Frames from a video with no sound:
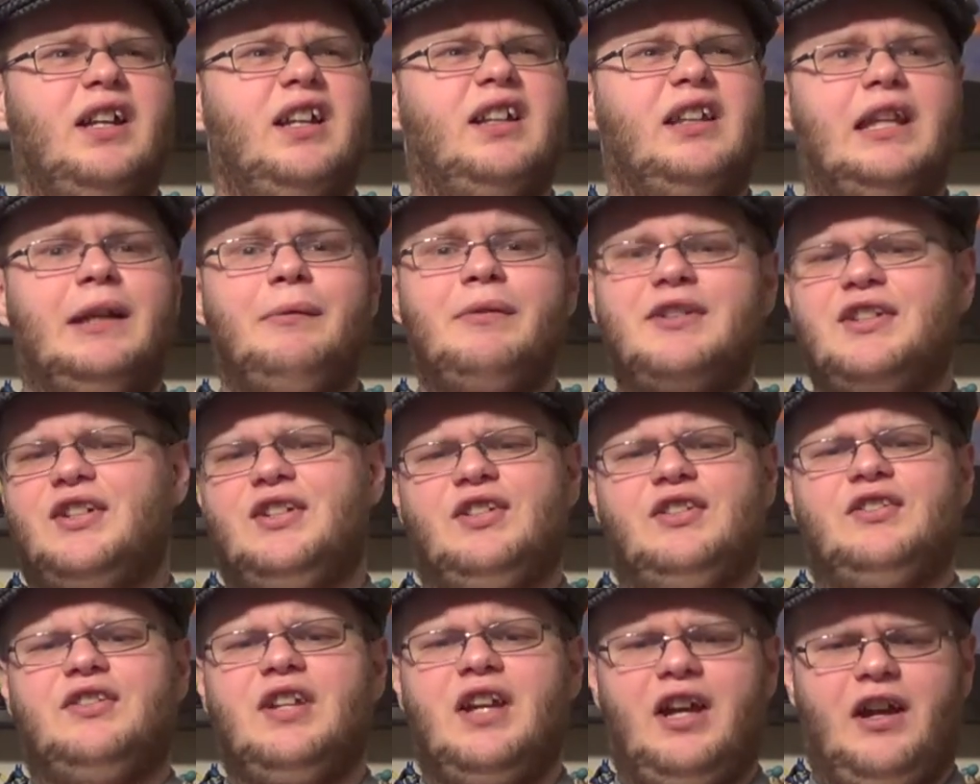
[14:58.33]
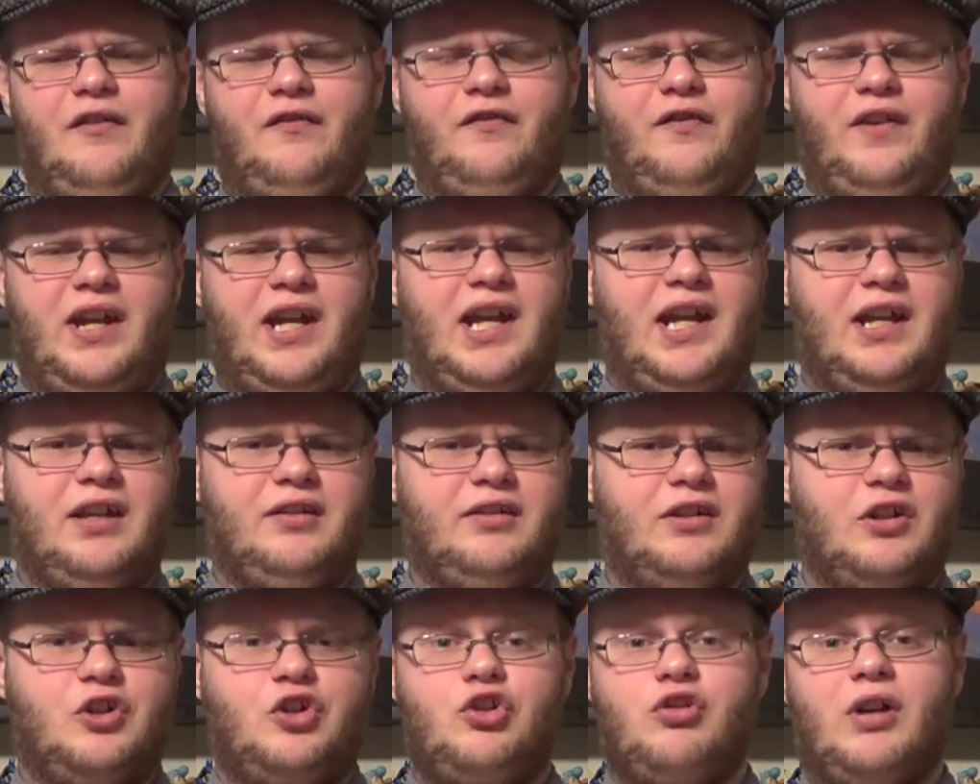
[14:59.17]
they were stiff, and
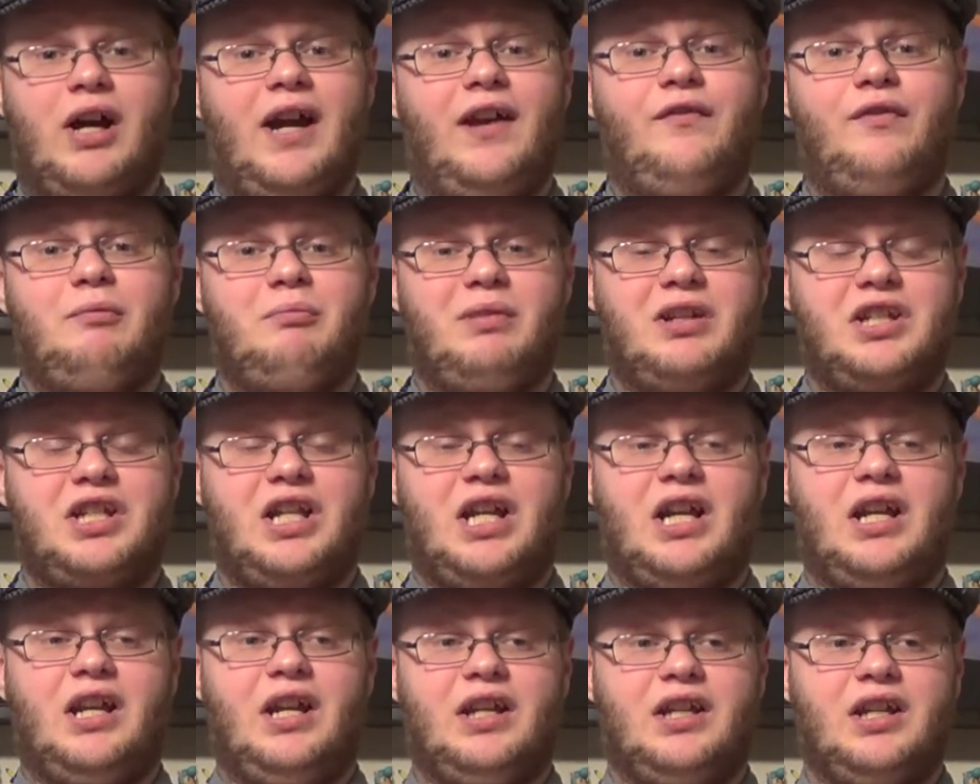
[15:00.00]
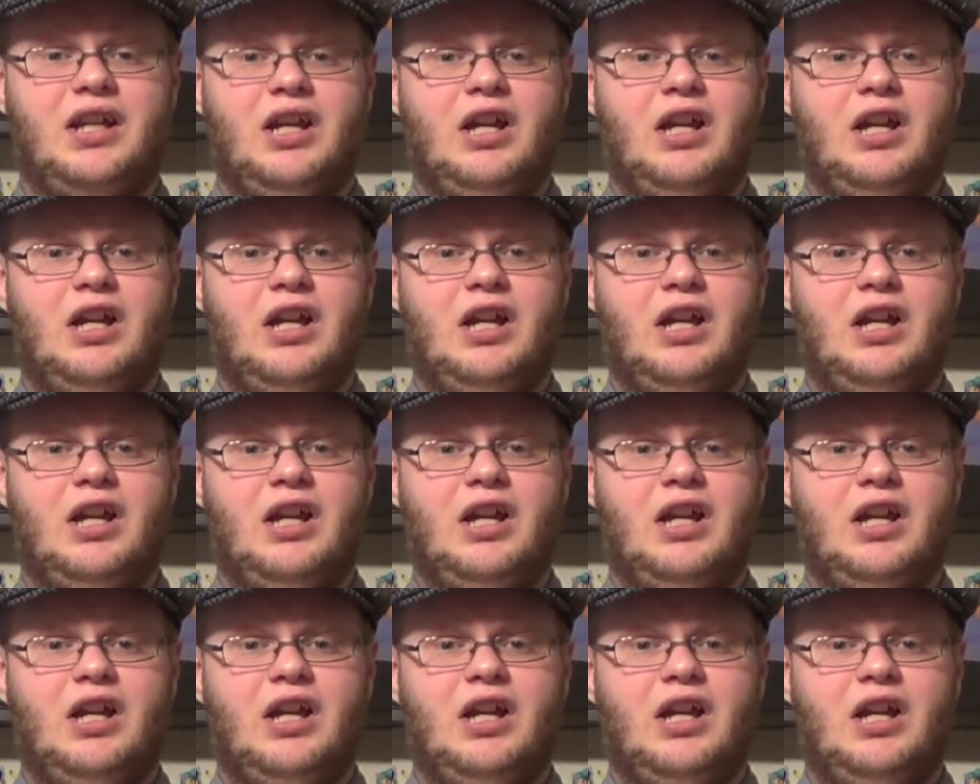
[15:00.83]
the driving mechanic,